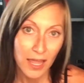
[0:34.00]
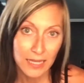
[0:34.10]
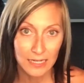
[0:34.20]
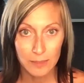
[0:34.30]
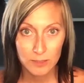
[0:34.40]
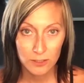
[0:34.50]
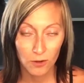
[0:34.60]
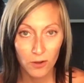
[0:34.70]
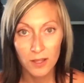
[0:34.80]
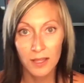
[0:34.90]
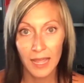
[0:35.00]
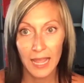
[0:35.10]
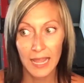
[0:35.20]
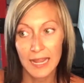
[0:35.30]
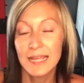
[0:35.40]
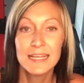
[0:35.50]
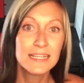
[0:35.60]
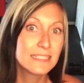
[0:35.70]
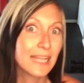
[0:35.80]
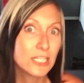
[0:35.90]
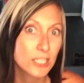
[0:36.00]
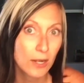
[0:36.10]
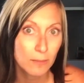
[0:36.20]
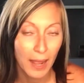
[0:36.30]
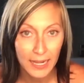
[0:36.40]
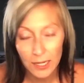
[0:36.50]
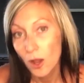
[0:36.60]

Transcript: an elliptical, a stationary bike,